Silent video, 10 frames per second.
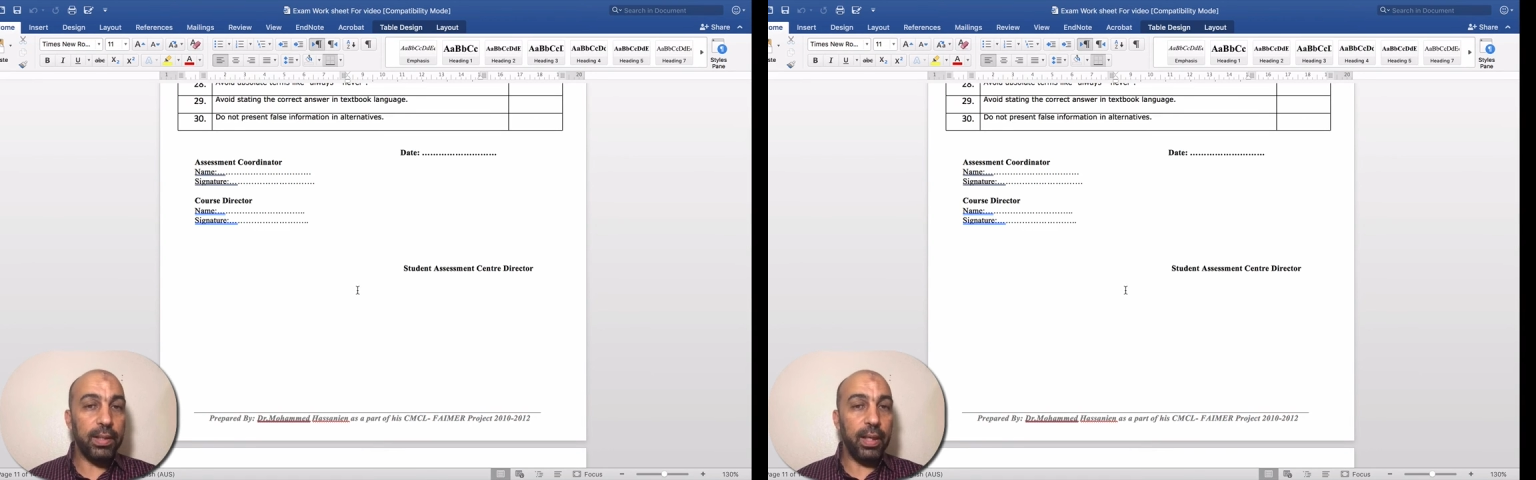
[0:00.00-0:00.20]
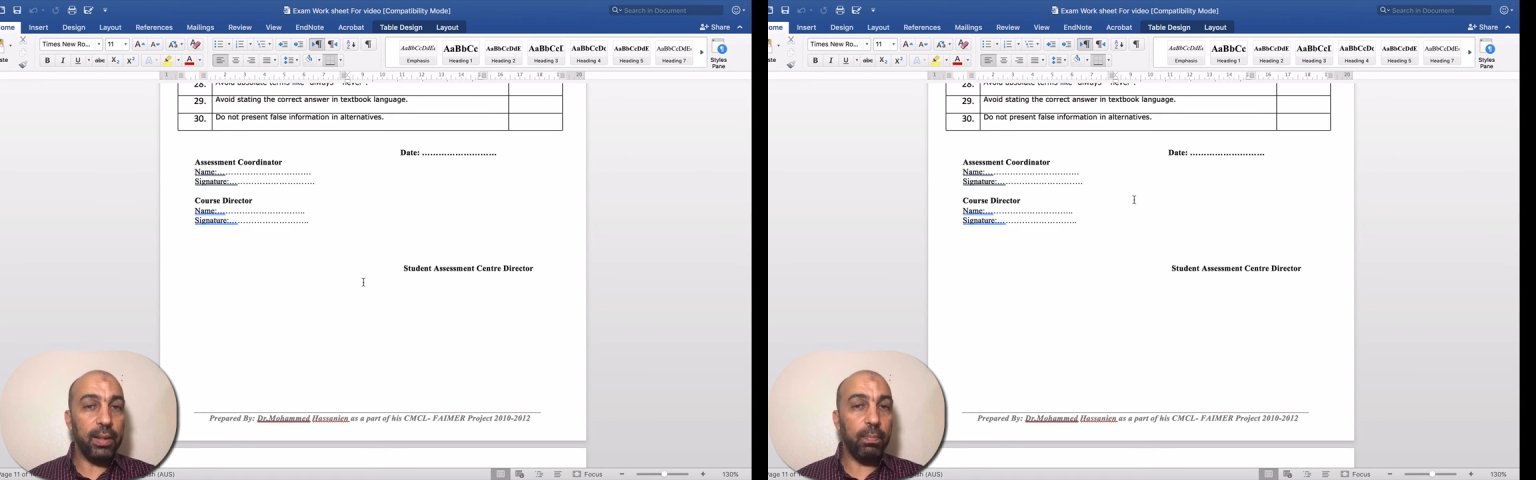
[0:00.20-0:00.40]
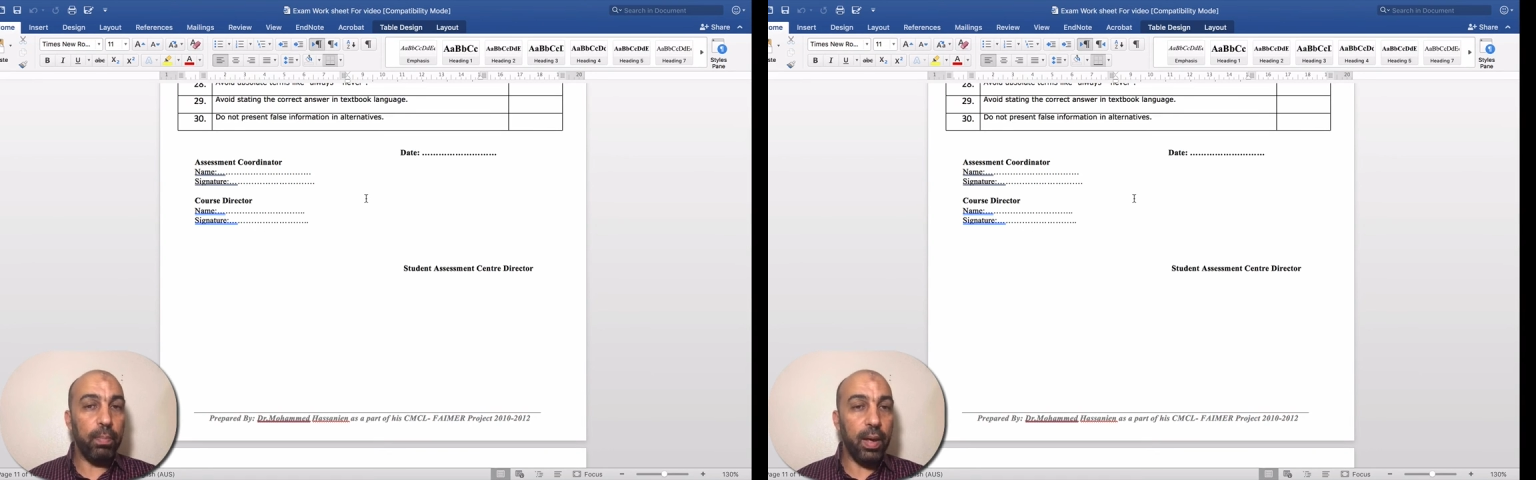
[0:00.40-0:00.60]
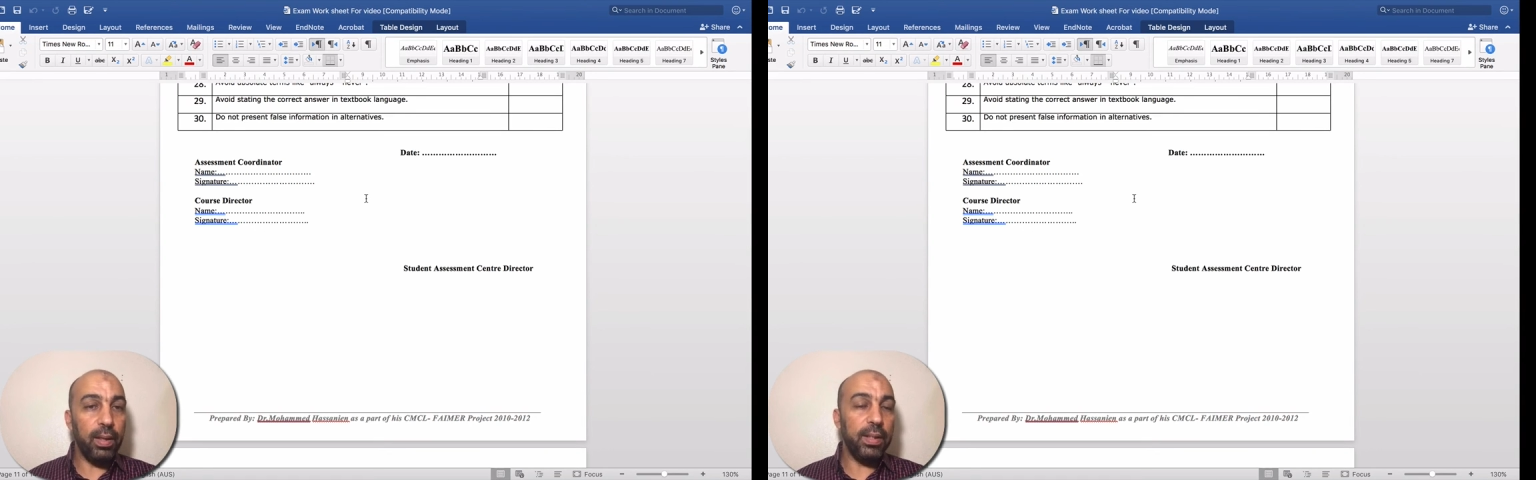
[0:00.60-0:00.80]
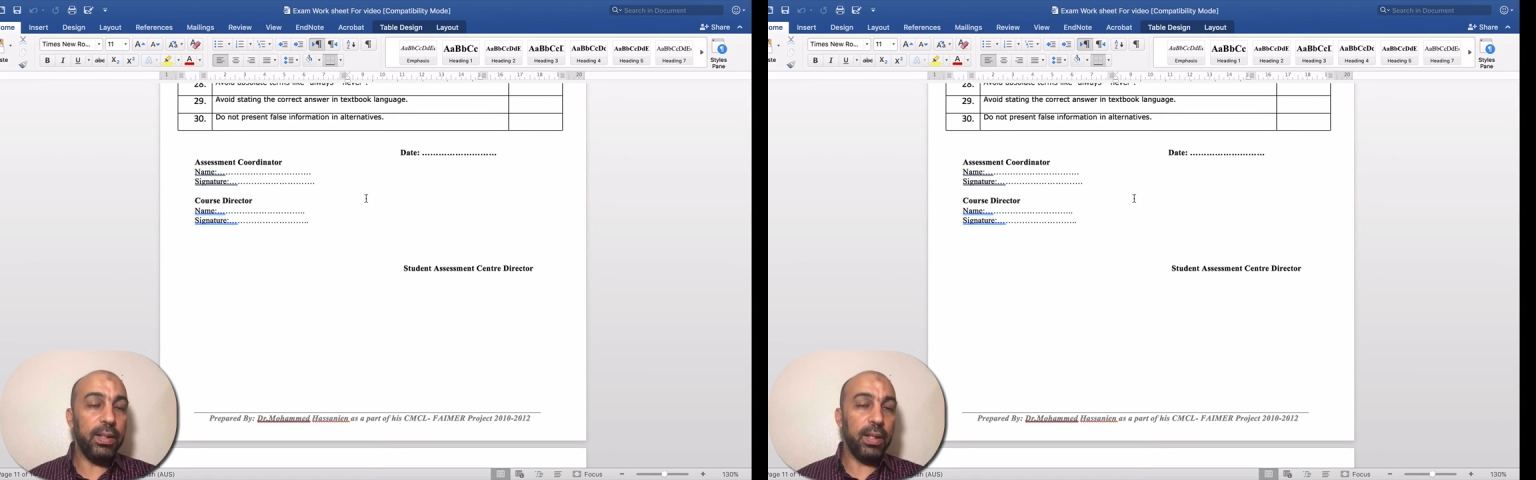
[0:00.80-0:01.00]
it
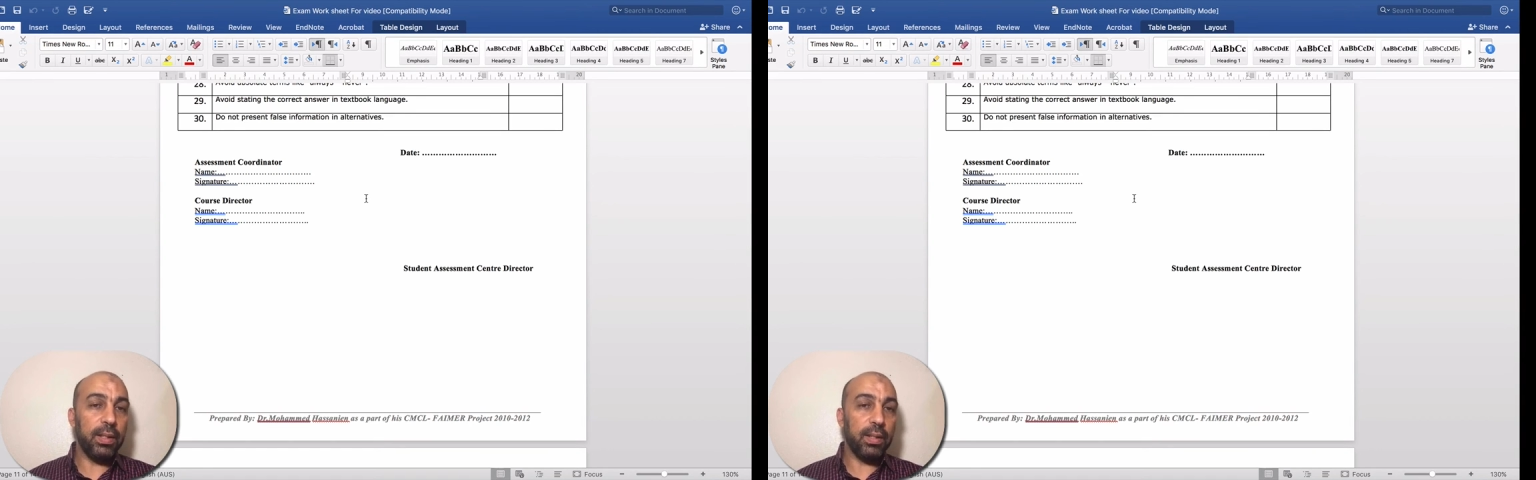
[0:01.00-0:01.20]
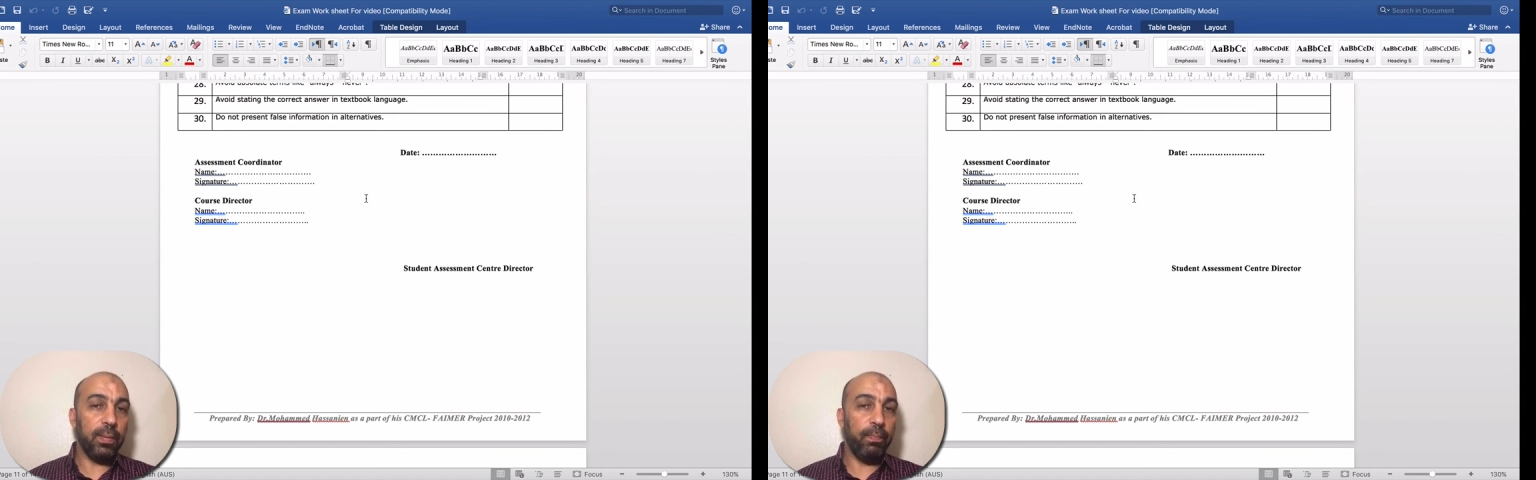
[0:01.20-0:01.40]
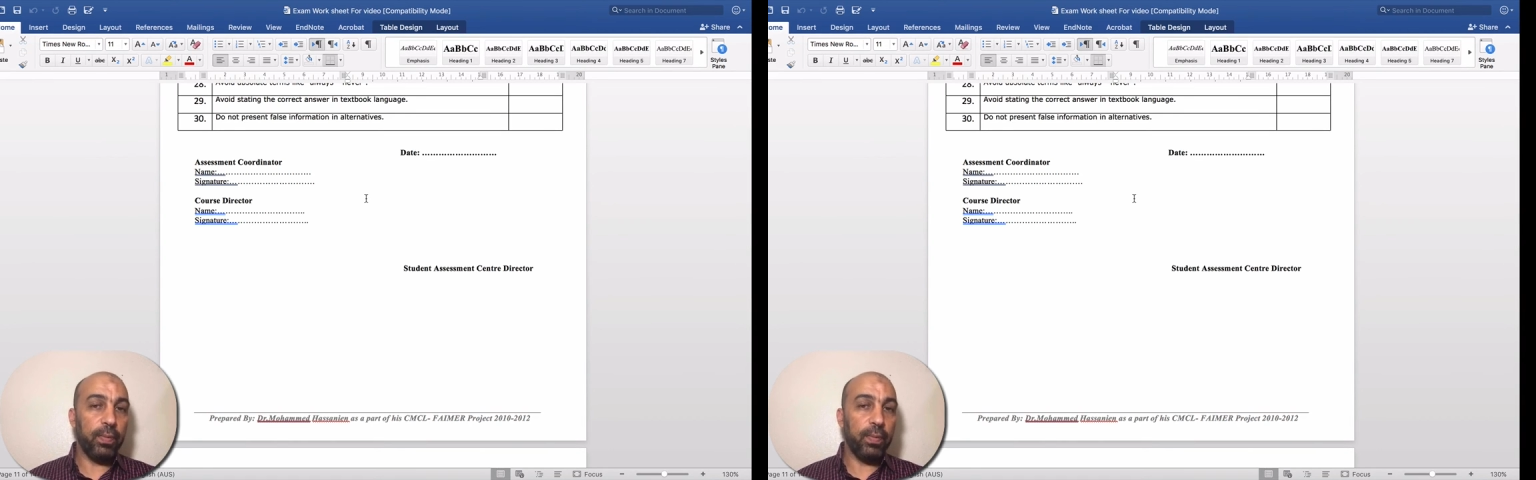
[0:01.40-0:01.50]
by this